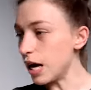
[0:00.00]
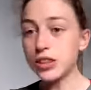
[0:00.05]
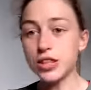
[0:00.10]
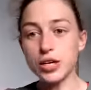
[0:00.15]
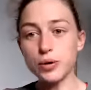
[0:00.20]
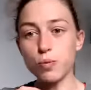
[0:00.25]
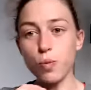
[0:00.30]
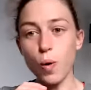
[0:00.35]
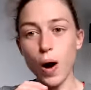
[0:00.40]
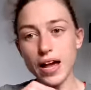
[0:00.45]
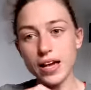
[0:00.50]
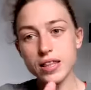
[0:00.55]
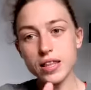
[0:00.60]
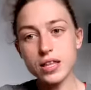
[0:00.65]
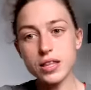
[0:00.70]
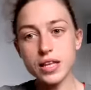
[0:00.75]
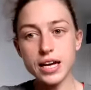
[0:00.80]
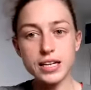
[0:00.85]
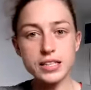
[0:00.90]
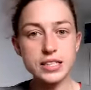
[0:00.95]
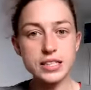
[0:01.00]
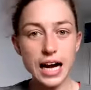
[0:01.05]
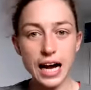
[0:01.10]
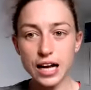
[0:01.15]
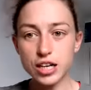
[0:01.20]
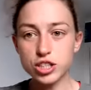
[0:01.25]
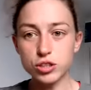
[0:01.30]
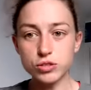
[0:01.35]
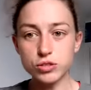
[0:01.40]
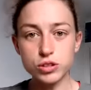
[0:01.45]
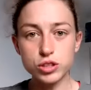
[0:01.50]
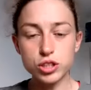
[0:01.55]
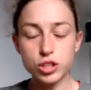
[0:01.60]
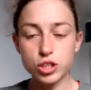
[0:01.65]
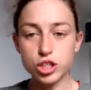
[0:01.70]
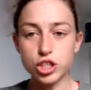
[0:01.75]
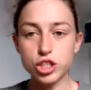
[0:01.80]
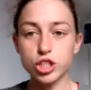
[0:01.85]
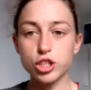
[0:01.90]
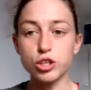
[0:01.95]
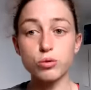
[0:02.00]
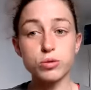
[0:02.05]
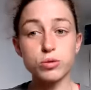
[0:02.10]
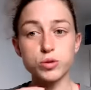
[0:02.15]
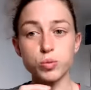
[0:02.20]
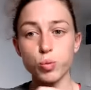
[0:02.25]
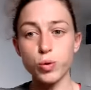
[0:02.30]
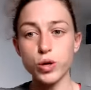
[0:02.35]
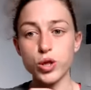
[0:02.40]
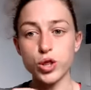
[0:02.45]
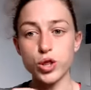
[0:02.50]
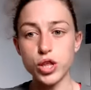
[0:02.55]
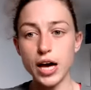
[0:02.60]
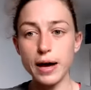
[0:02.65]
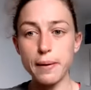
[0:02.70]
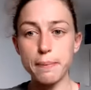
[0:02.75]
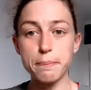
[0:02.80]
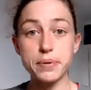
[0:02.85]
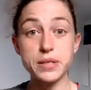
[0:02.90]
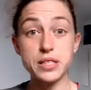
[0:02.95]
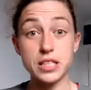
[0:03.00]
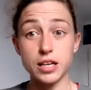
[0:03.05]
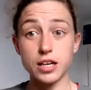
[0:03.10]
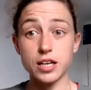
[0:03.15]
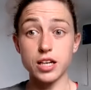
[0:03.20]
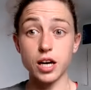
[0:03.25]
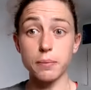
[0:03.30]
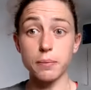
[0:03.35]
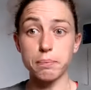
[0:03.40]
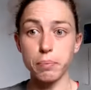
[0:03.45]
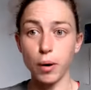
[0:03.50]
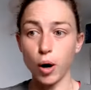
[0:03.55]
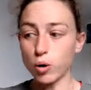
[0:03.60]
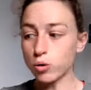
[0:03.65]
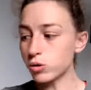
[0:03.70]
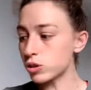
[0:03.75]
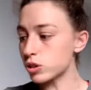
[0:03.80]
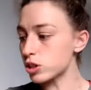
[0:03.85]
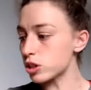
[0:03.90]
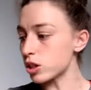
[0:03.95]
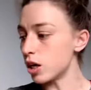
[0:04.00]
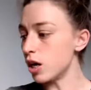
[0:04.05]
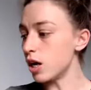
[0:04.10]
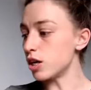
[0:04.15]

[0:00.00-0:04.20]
The way that they attach onto the shoe is with their particular bolt.